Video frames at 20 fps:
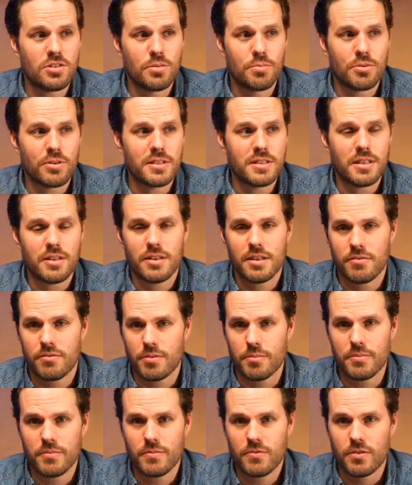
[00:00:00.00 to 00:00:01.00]
It's a super easy
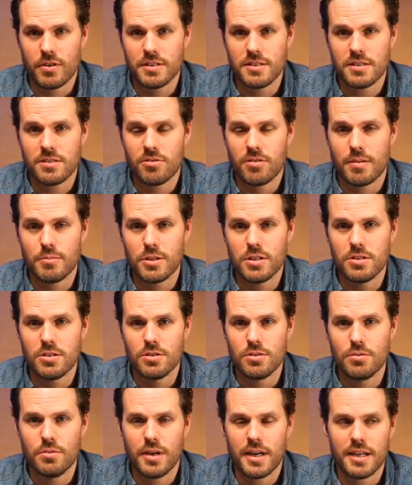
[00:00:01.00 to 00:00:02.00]
thing for Instagram to
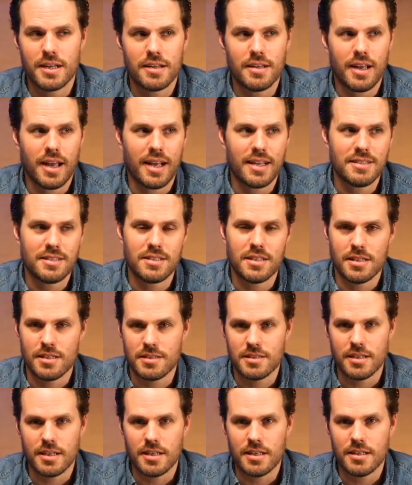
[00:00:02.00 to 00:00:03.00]
do, and it adds to
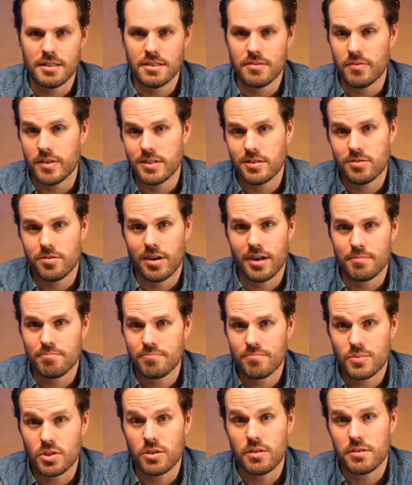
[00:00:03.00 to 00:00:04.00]
the stickiness of
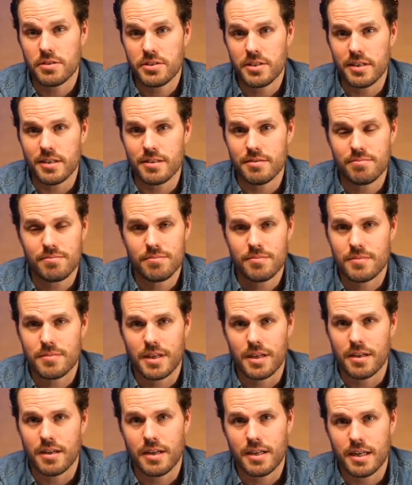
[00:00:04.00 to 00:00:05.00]
Instagram. So you'll see it,
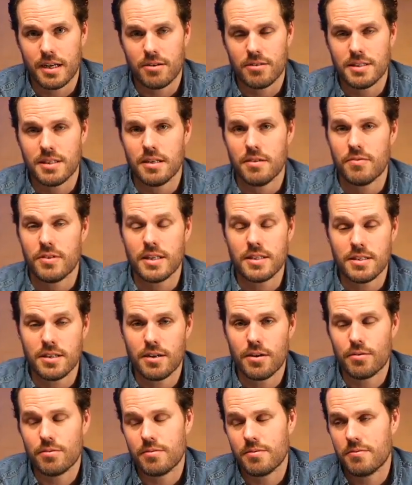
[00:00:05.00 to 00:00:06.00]
I guarantee it. If they
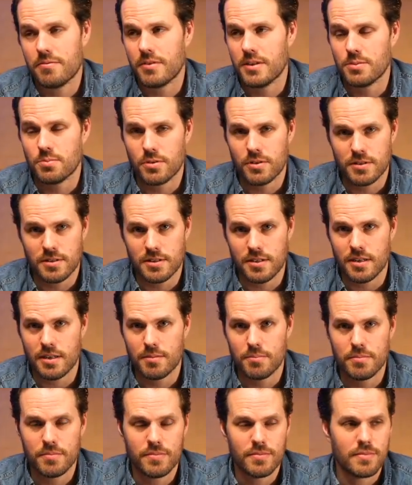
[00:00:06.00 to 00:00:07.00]
don't, Facebook is
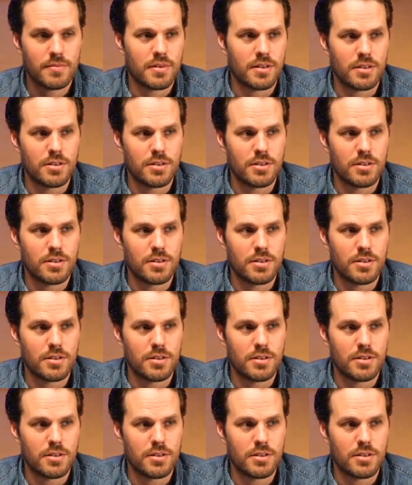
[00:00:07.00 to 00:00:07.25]
dumb.